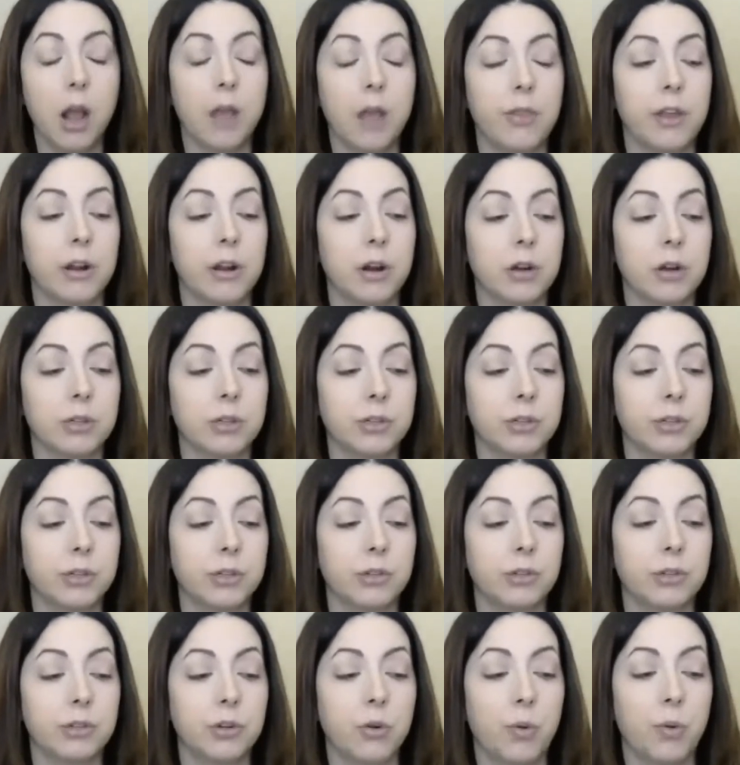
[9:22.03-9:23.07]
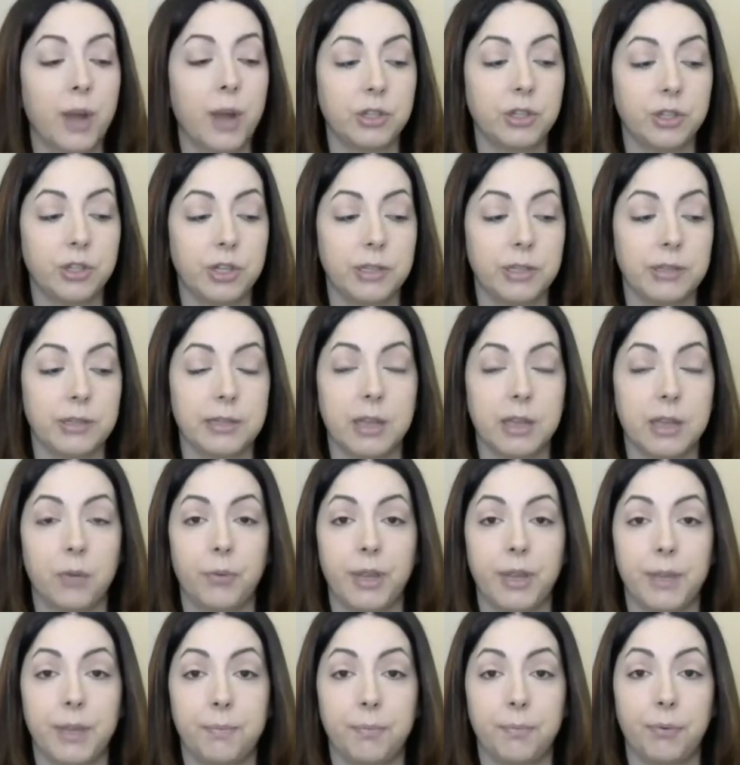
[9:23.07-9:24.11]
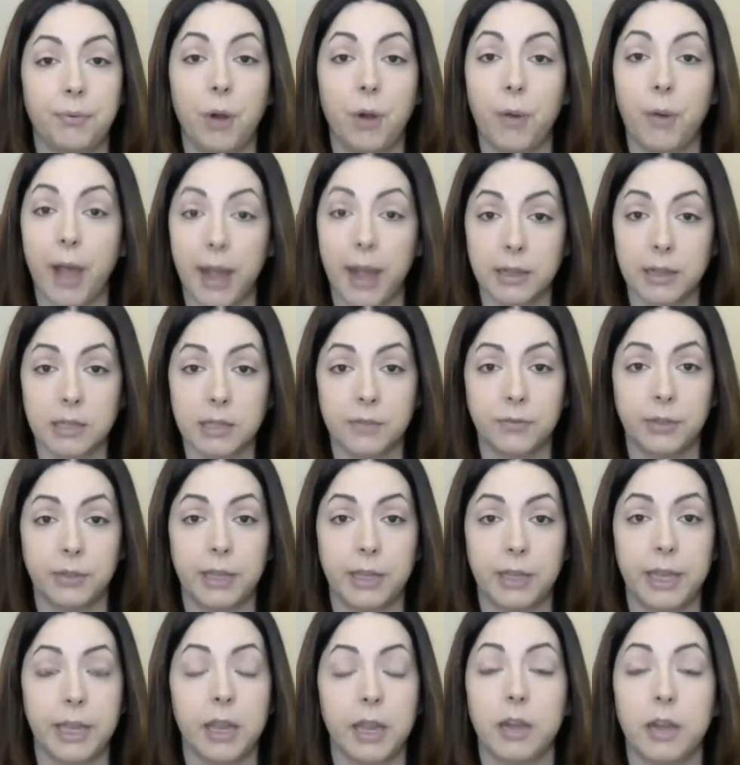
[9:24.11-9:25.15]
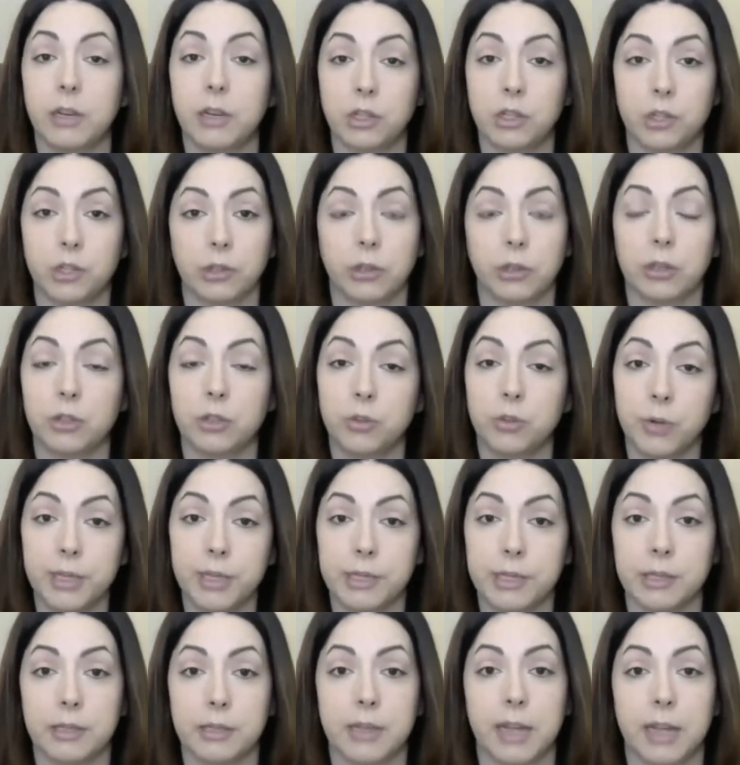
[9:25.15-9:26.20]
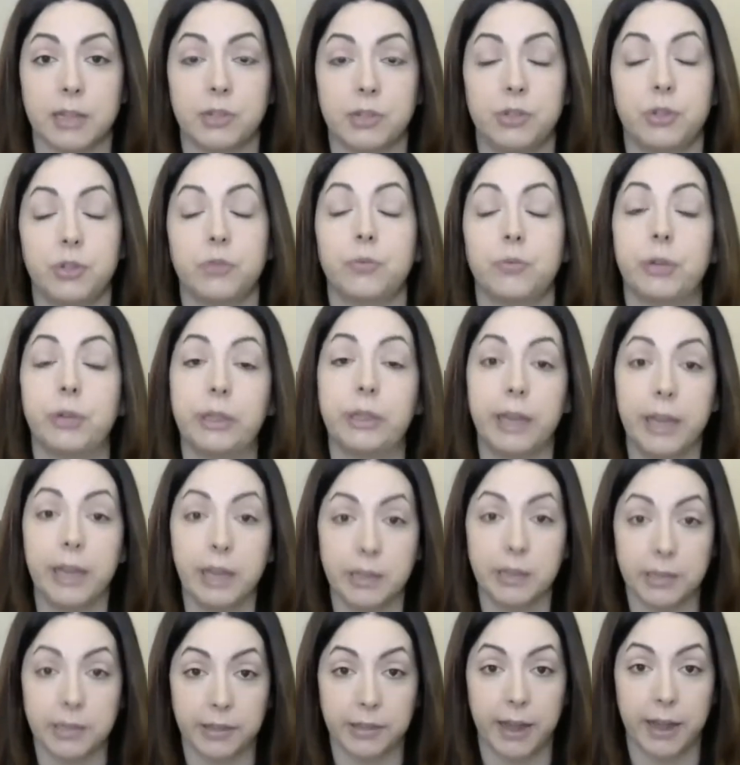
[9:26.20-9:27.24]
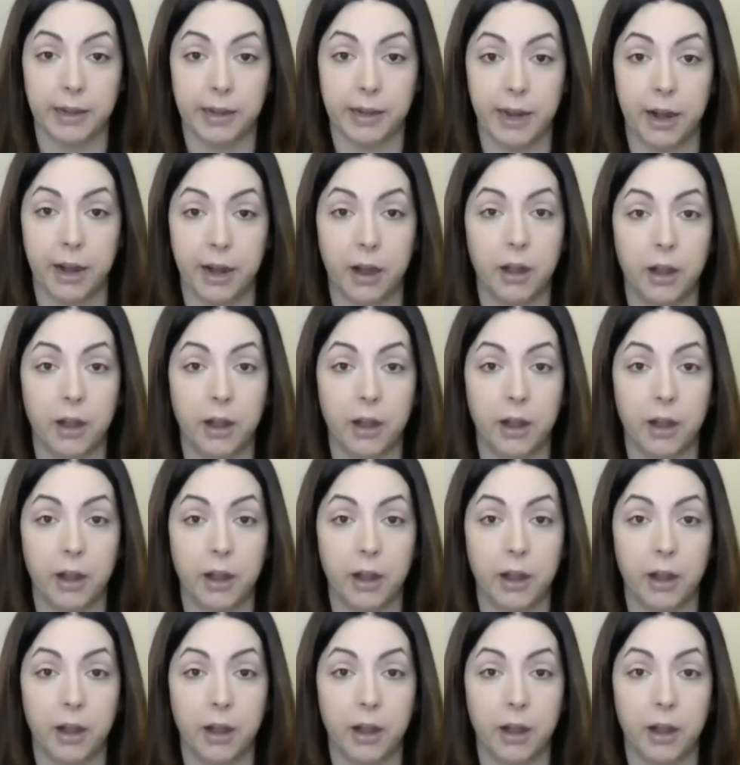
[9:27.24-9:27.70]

there are certain questions that we proactively initial our choices next to relating to that care.